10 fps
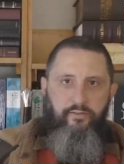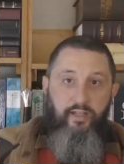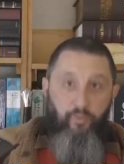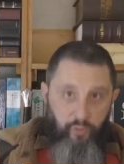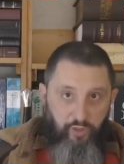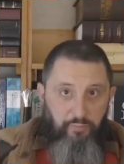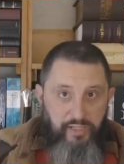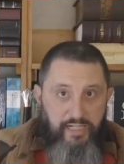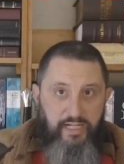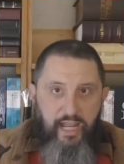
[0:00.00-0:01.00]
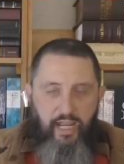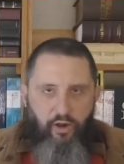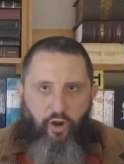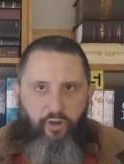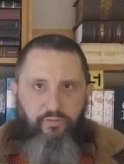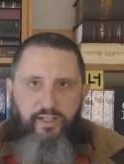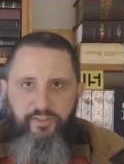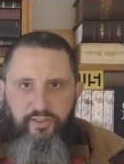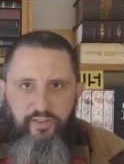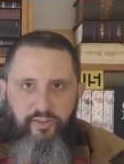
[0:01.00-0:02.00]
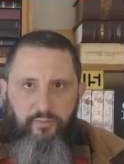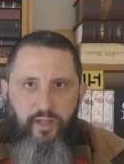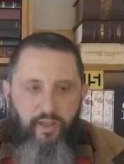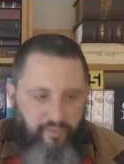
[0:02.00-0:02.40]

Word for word: There will be an alt right system.